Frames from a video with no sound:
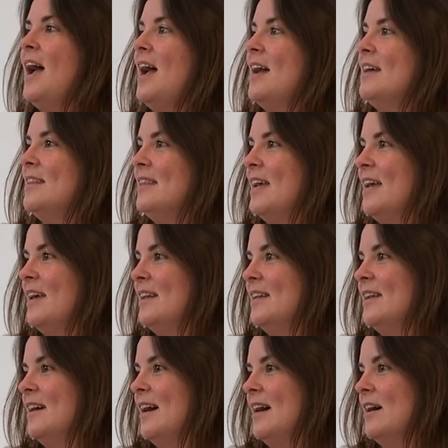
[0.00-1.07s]
and
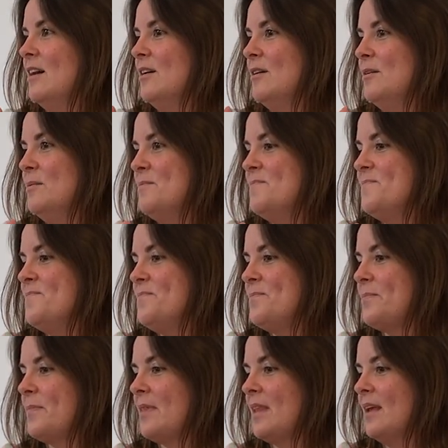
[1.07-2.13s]
then
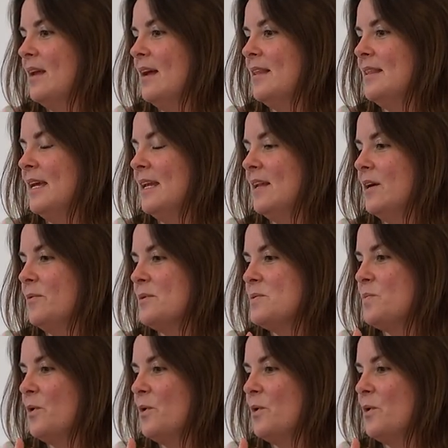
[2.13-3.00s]
I was